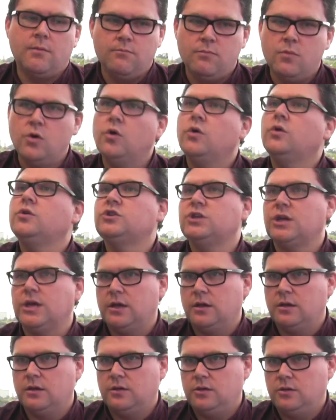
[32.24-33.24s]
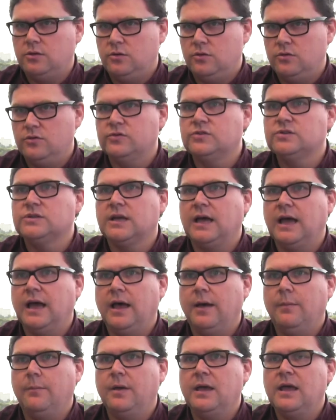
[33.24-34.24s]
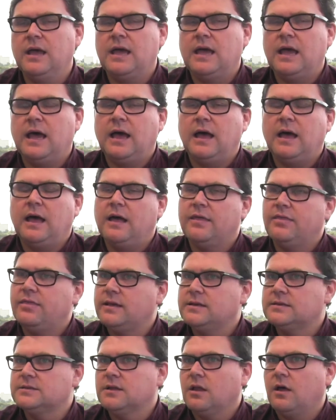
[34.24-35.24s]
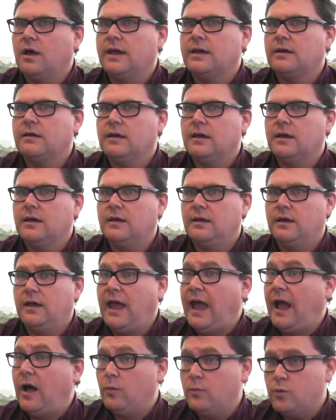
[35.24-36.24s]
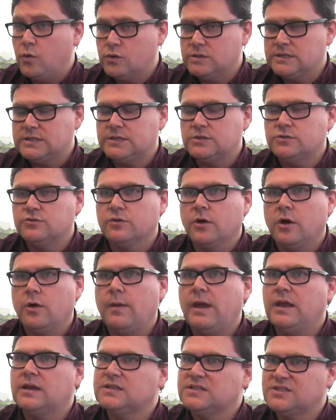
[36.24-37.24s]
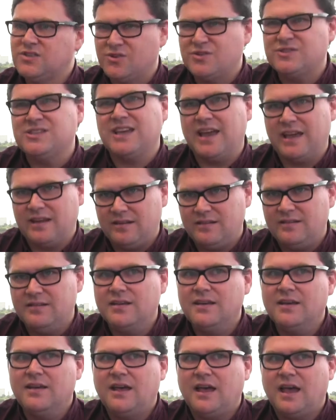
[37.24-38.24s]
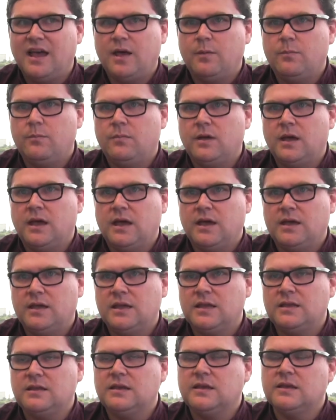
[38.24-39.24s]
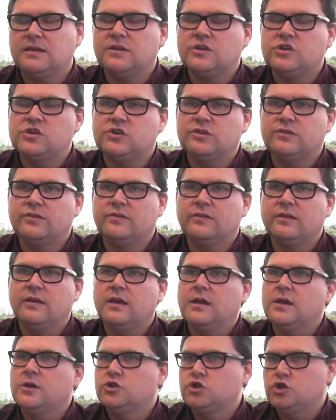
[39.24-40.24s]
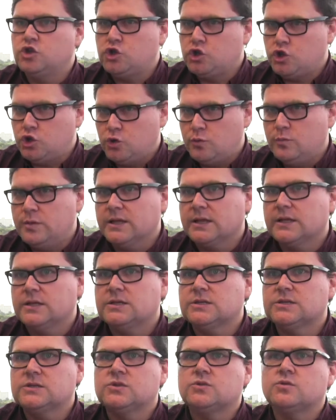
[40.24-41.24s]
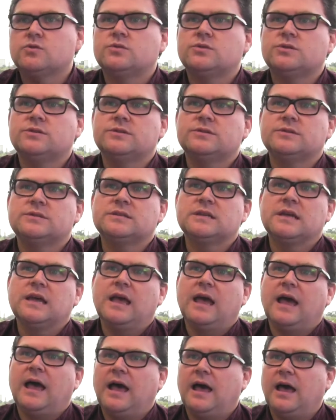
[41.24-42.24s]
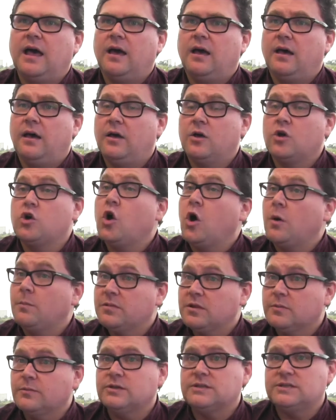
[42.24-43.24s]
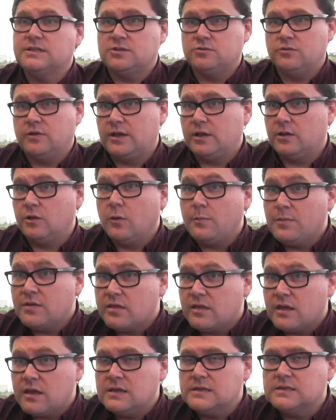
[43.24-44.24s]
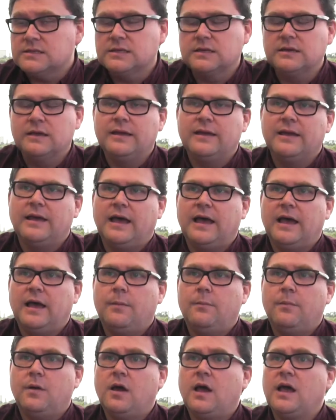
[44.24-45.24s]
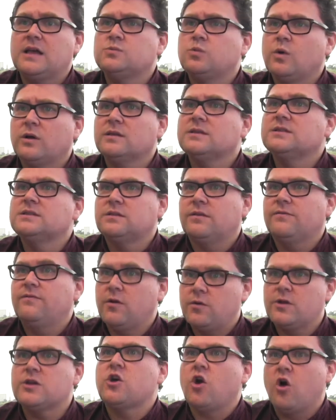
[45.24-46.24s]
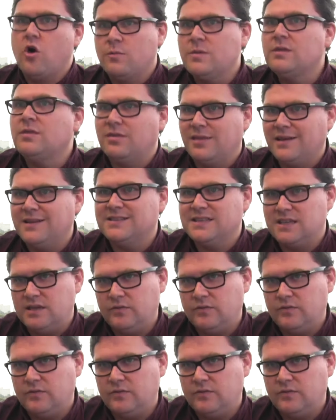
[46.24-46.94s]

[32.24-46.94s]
emerging use are things like Alport syndrome and associated kidney conditions, tubular disorders, complement dysregulopathies, as well as the very common things